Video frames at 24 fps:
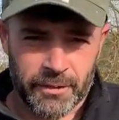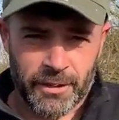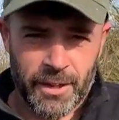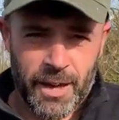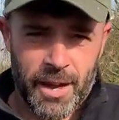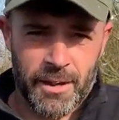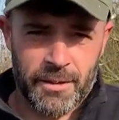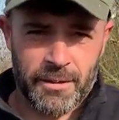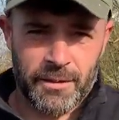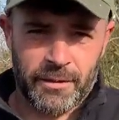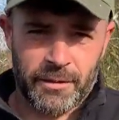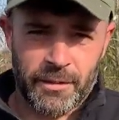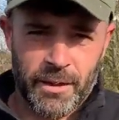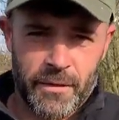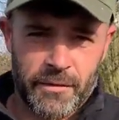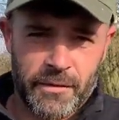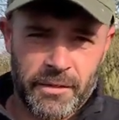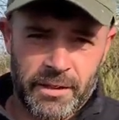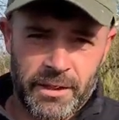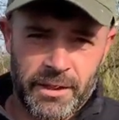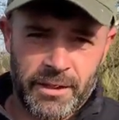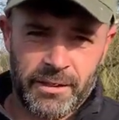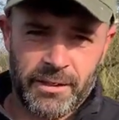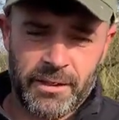Garden
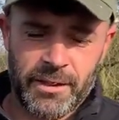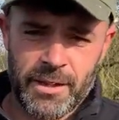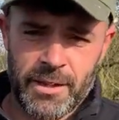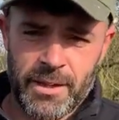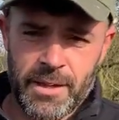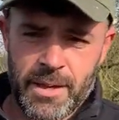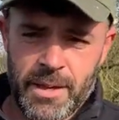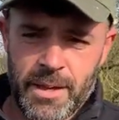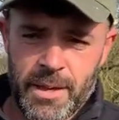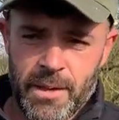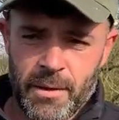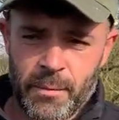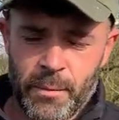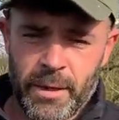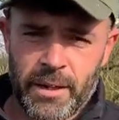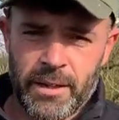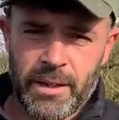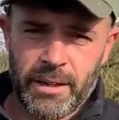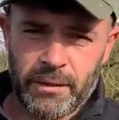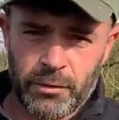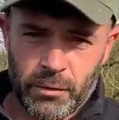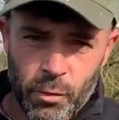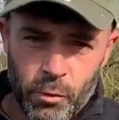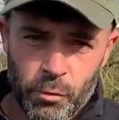Services. We
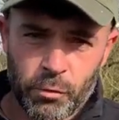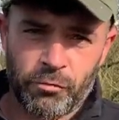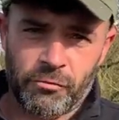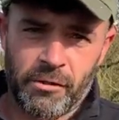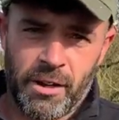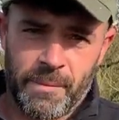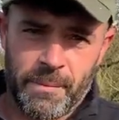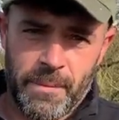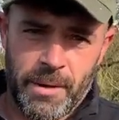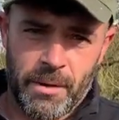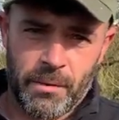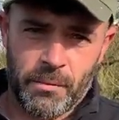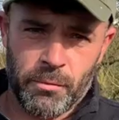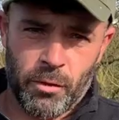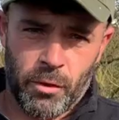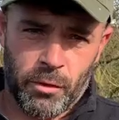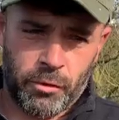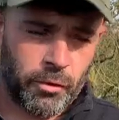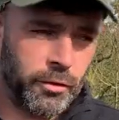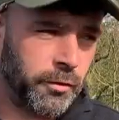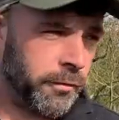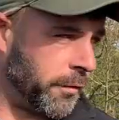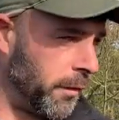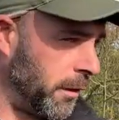collect all scrap metal, not
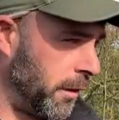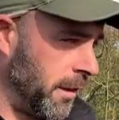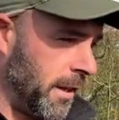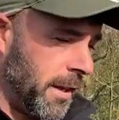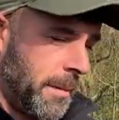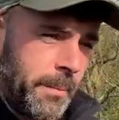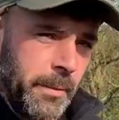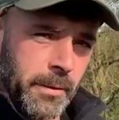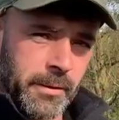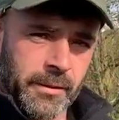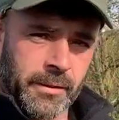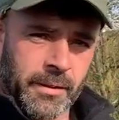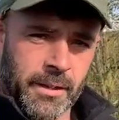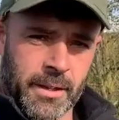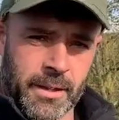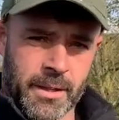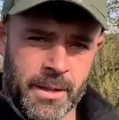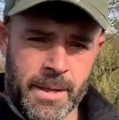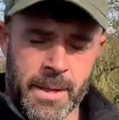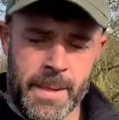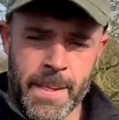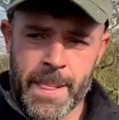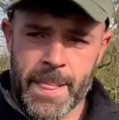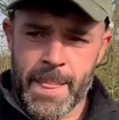just for the dippers.
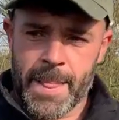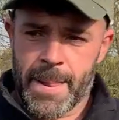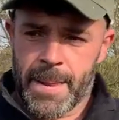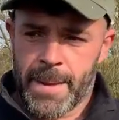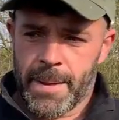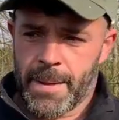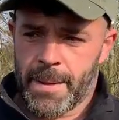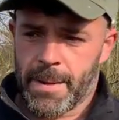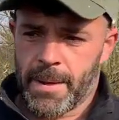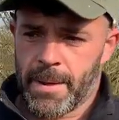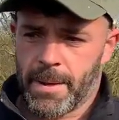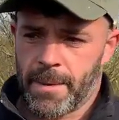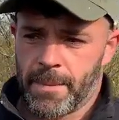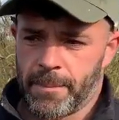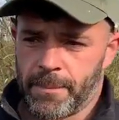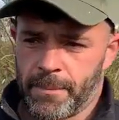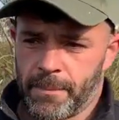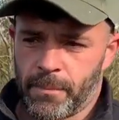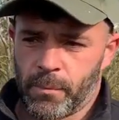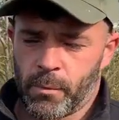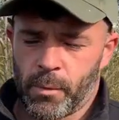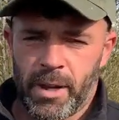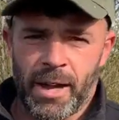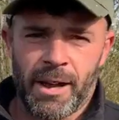
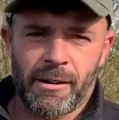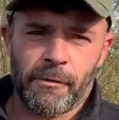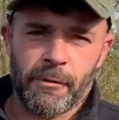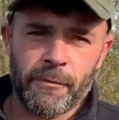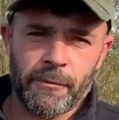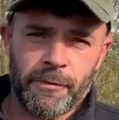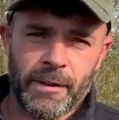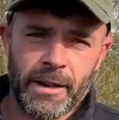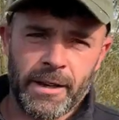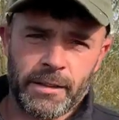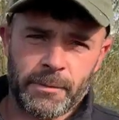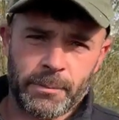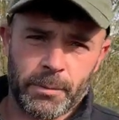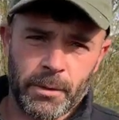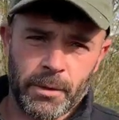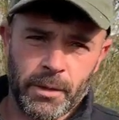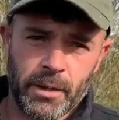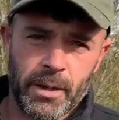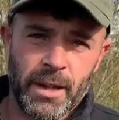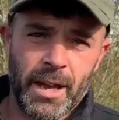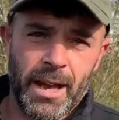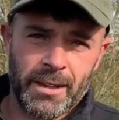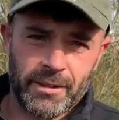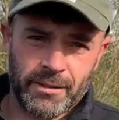Um, we are on Facebook
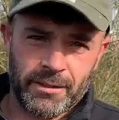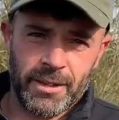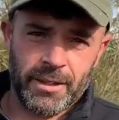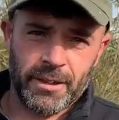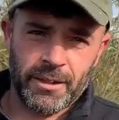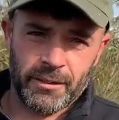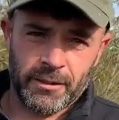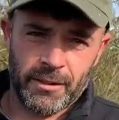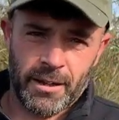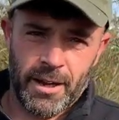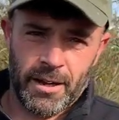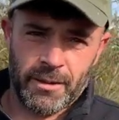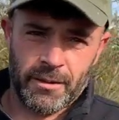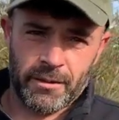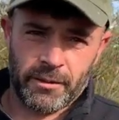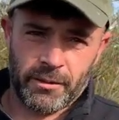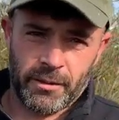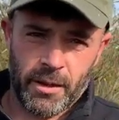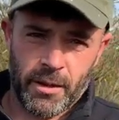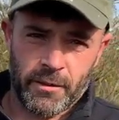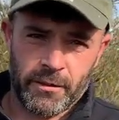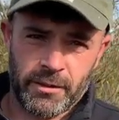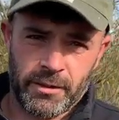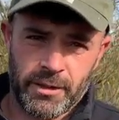at Stenner's Garden
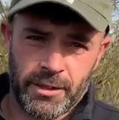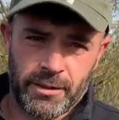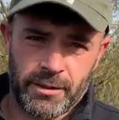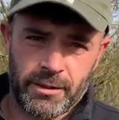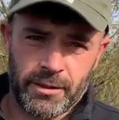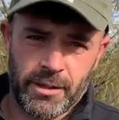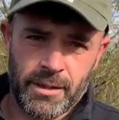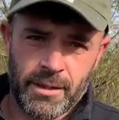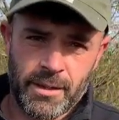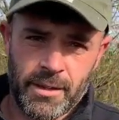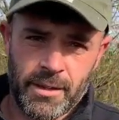Services.